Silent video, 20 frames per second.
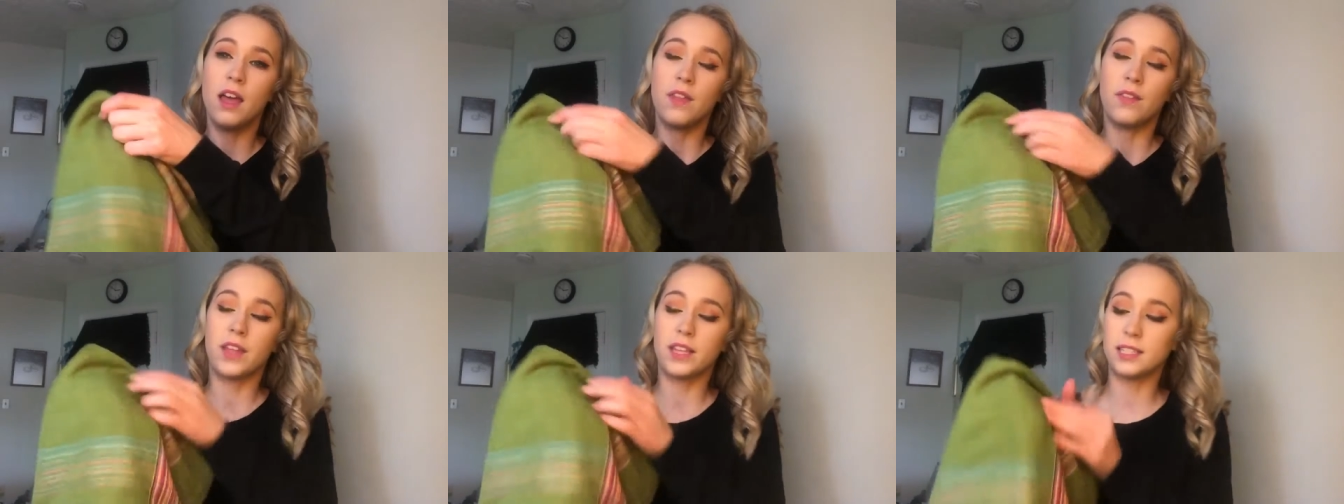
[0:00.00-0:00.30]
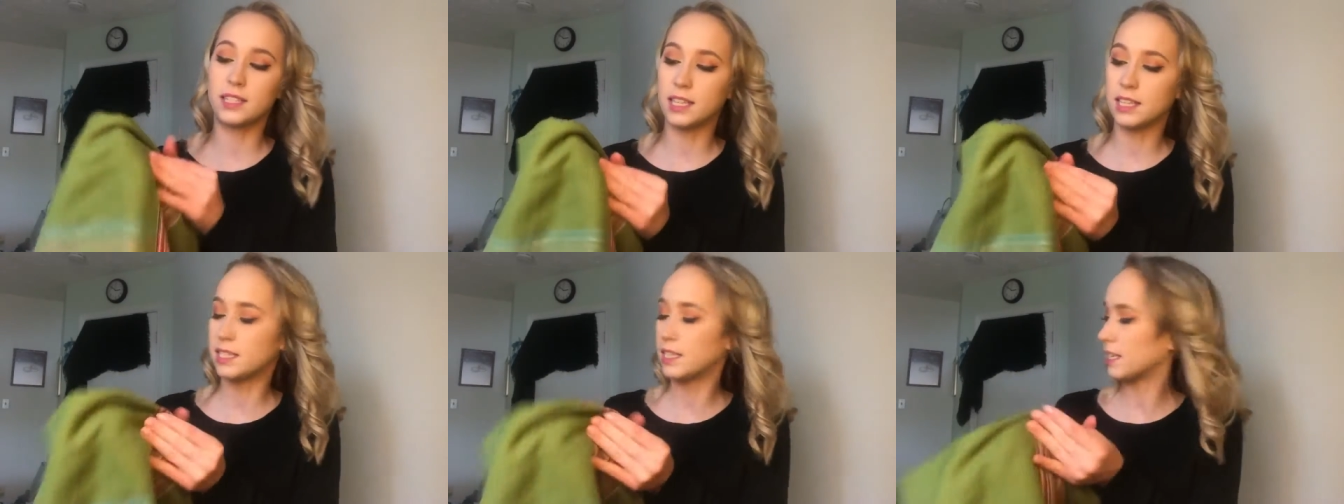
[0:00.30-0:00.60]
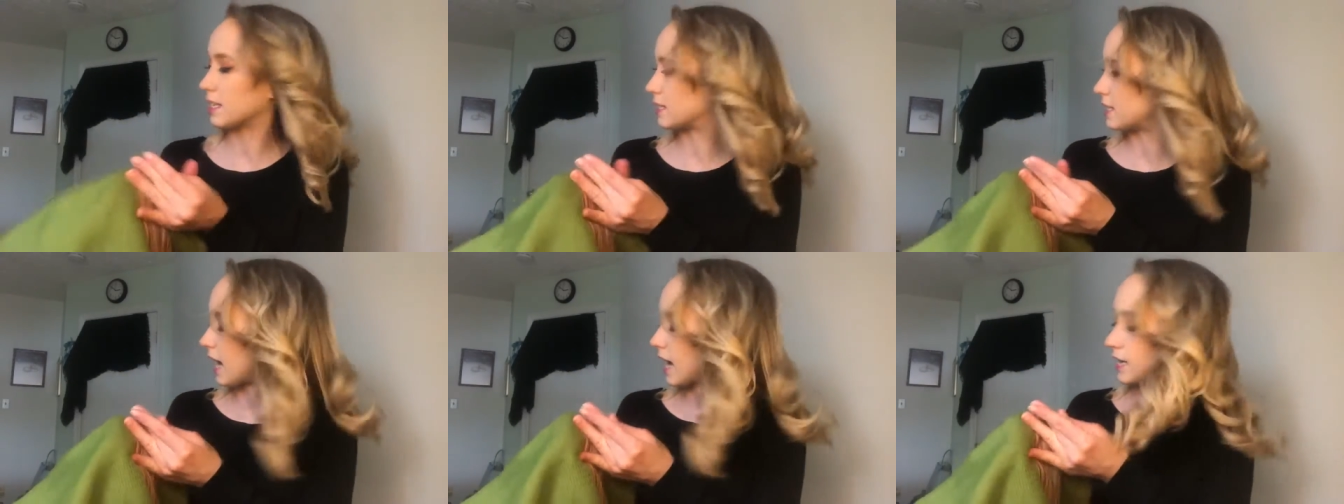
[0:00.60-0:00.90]
that's this
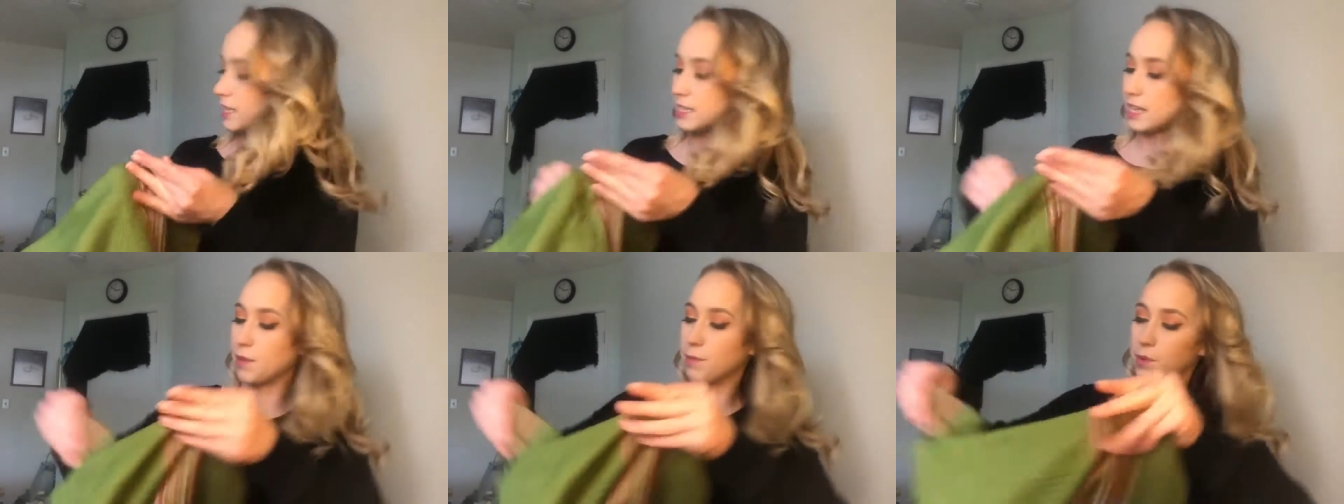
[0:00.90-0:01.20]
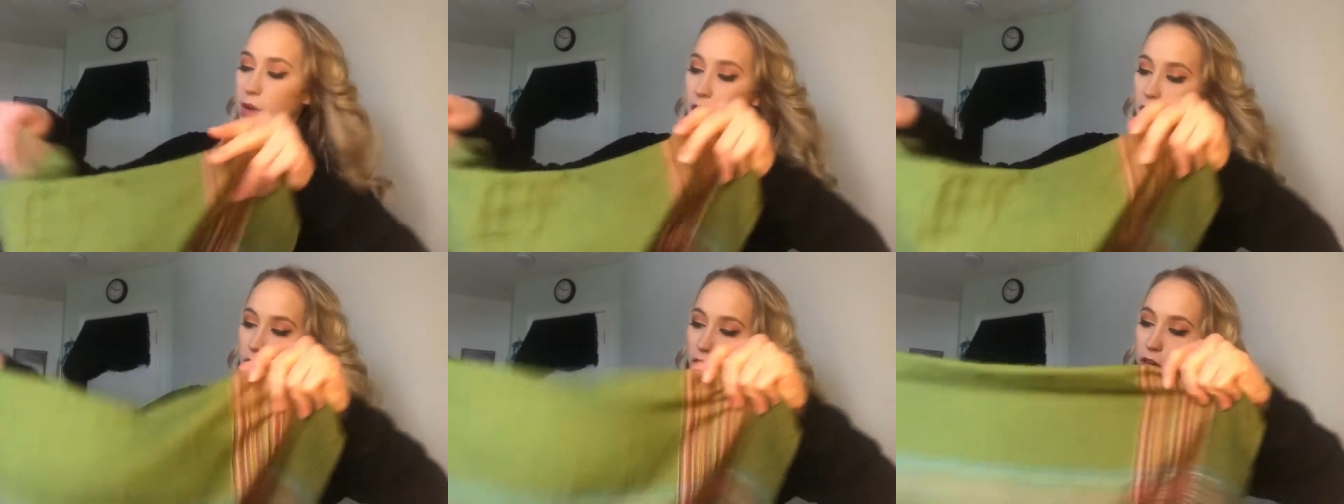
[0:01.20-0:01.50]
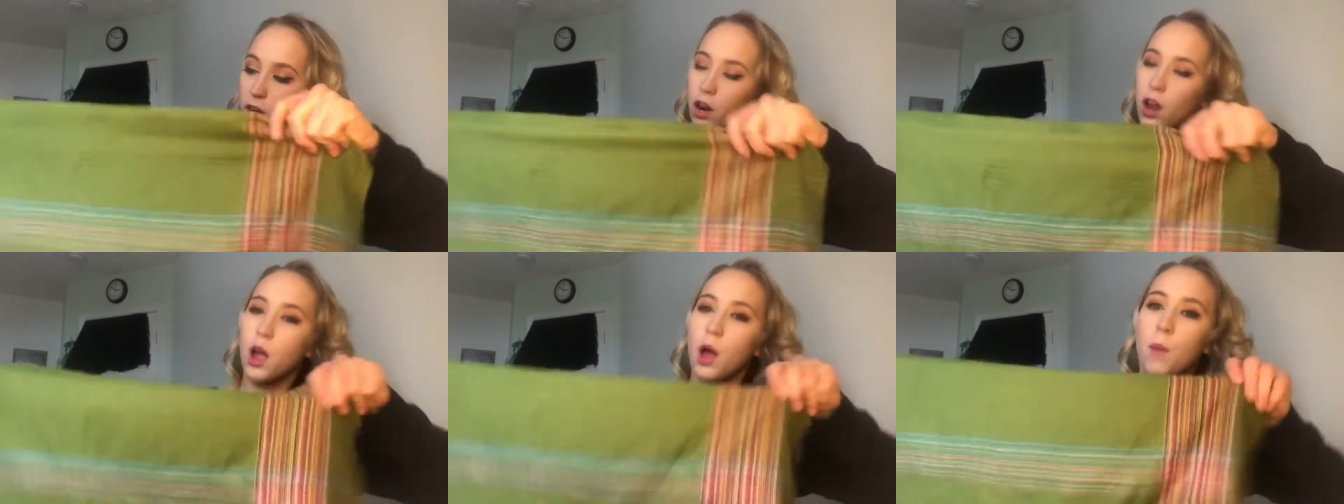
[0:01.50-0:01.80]
exact same
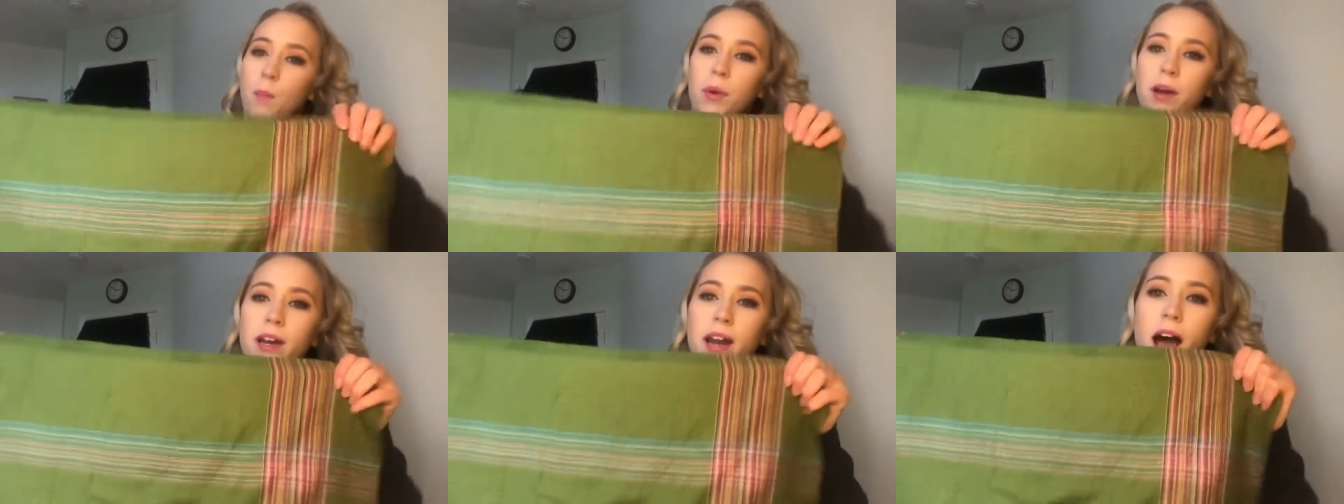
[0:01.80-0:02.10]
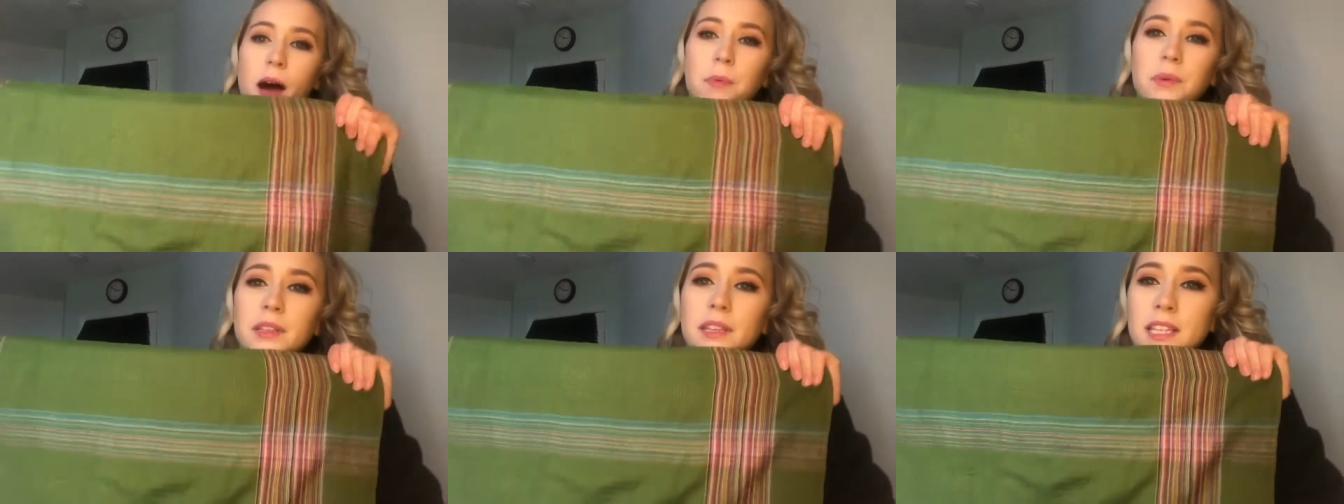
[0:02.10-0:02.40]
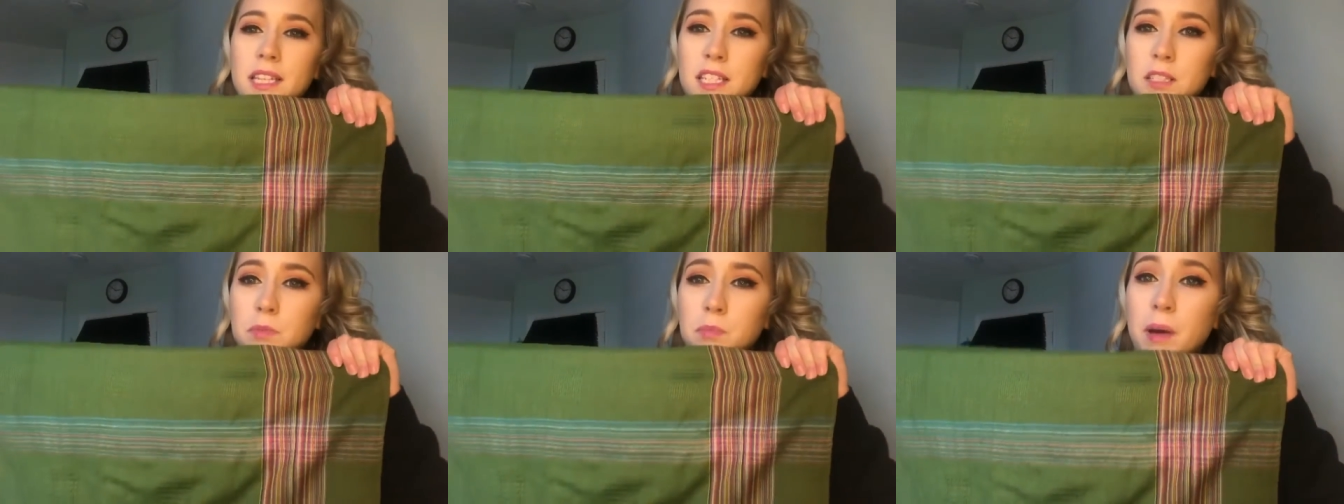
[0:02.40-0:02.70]
color but not with
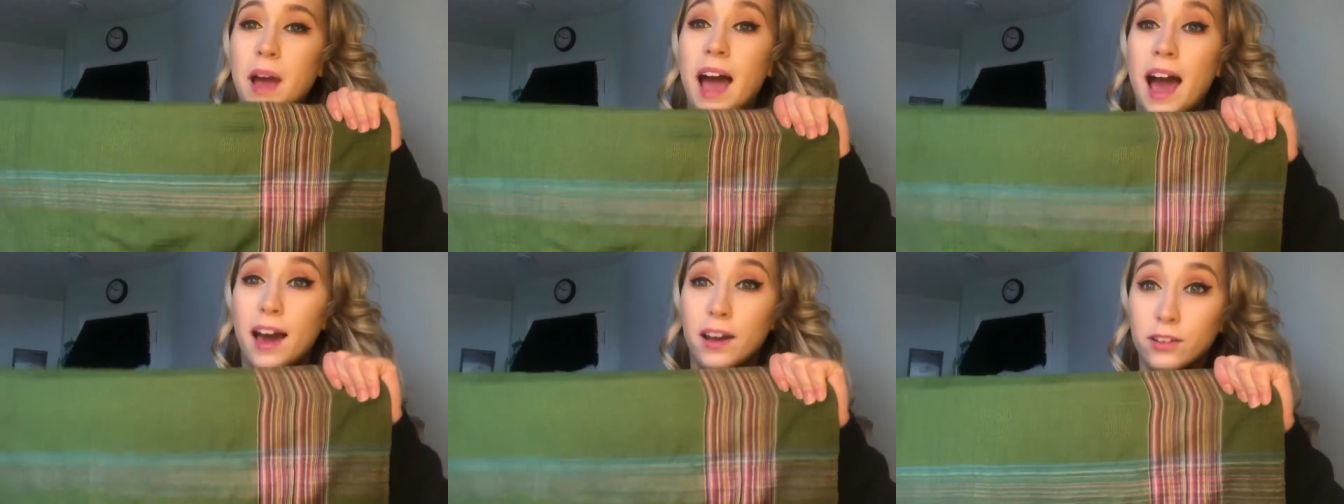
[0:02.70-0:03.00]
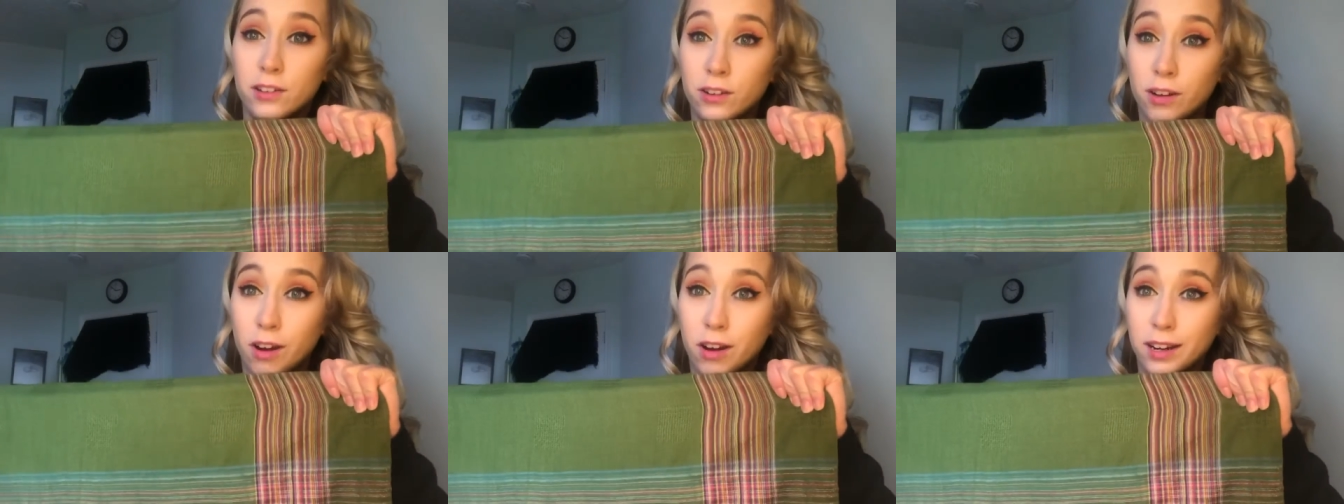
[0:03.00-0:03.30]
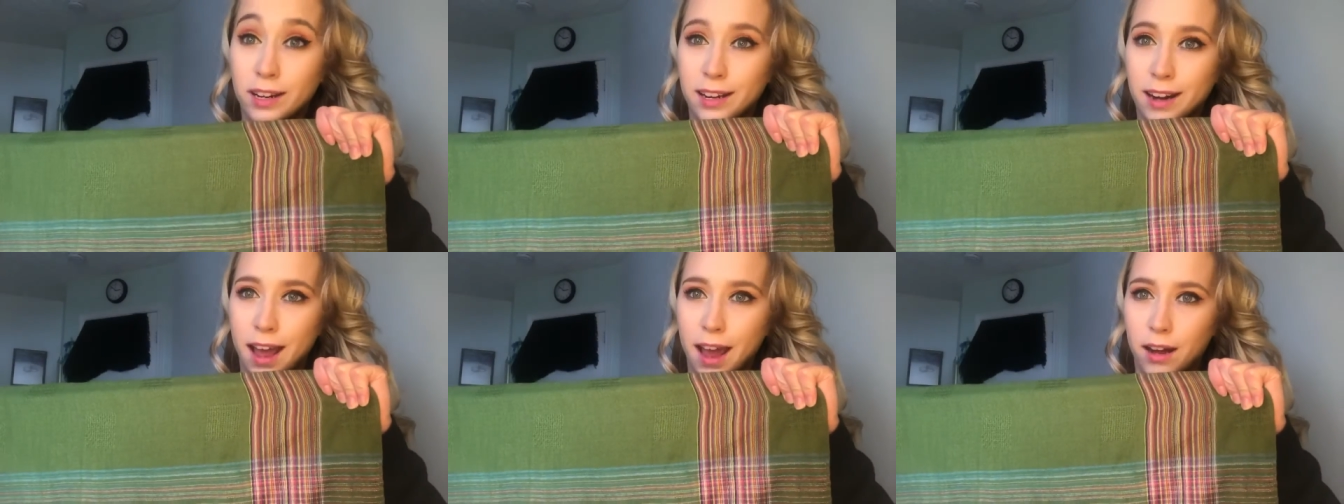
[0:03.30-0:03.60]
this pattern on
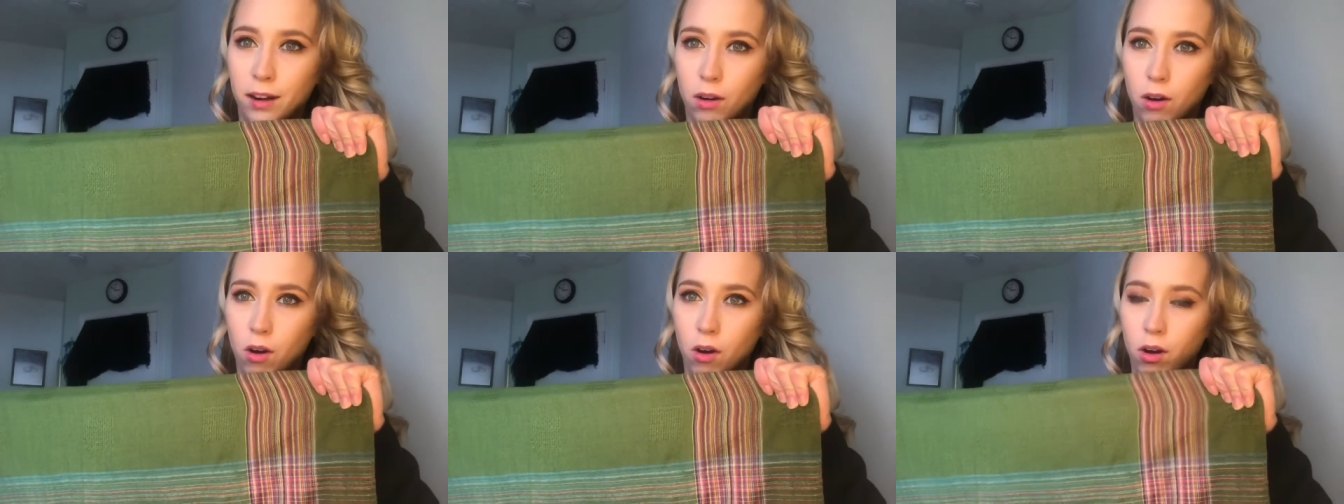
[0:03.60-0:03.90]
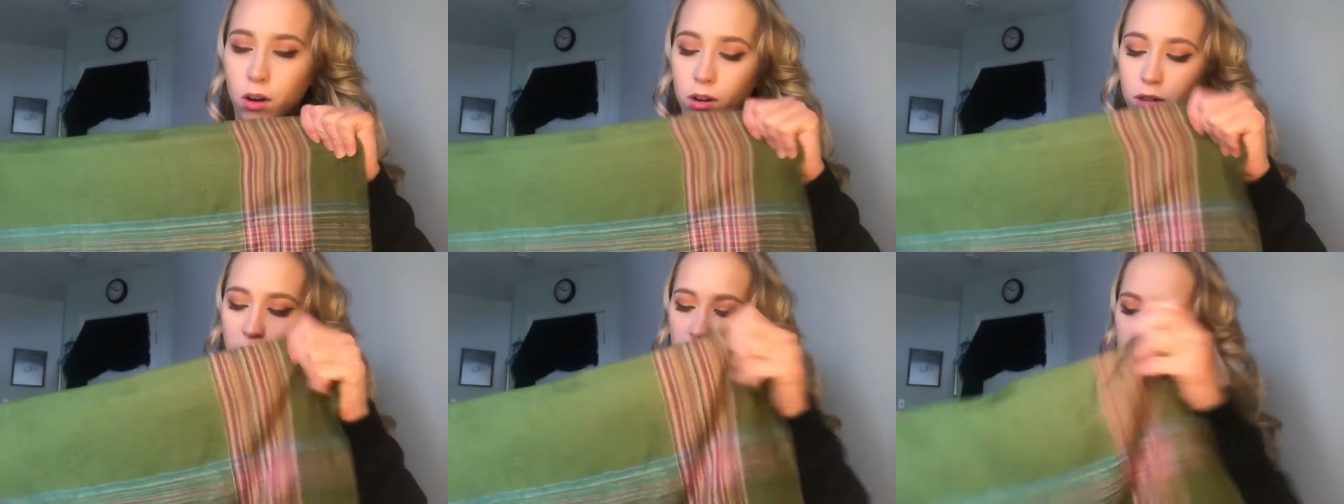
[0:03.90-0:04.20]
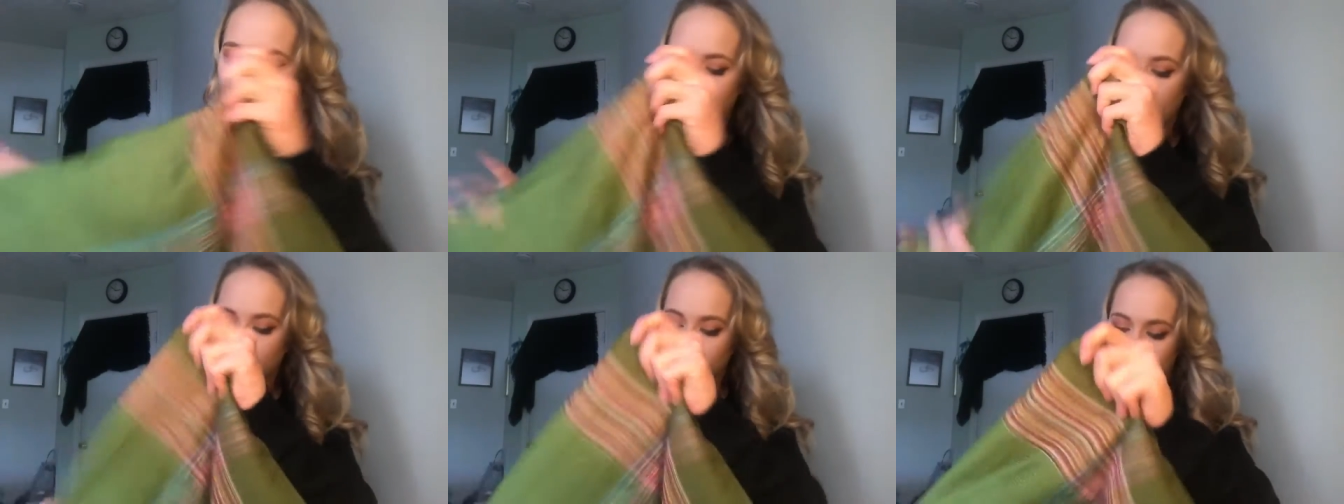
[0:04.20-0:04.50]
it at all
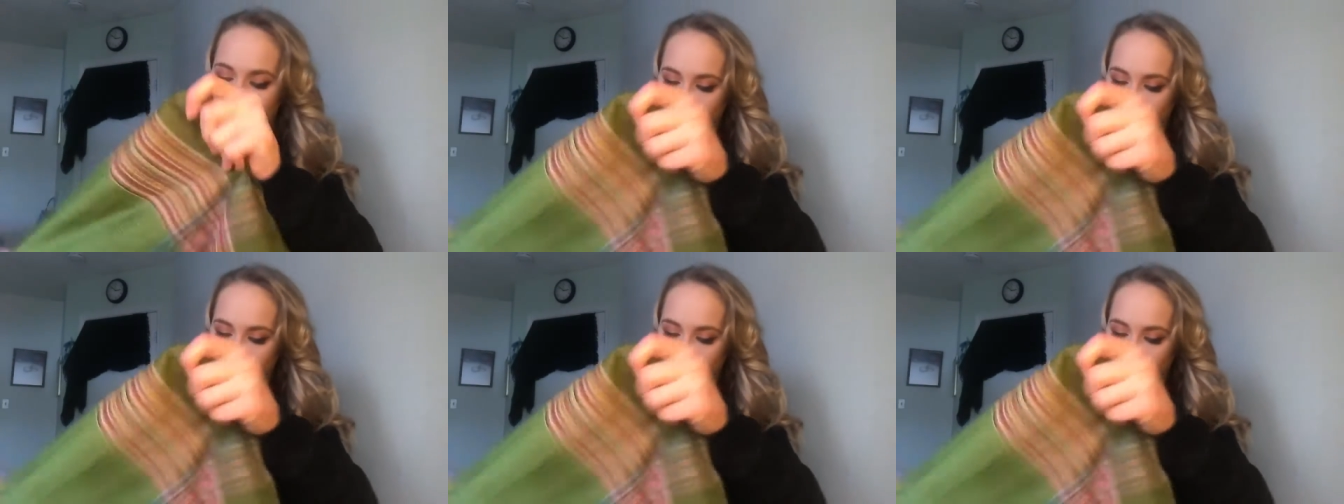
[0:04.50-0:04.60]
and I